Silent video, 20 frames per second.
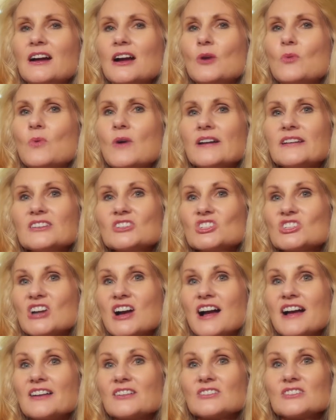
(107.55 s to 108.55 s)
I want a
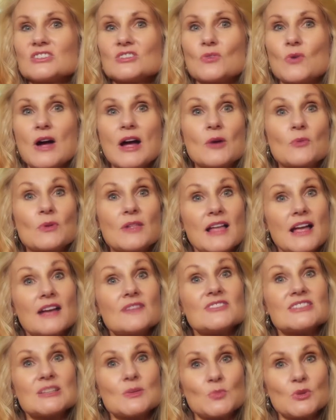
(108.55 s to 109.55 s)
child so I will
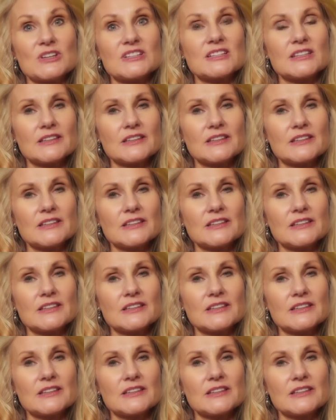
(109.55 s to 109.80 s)
have someone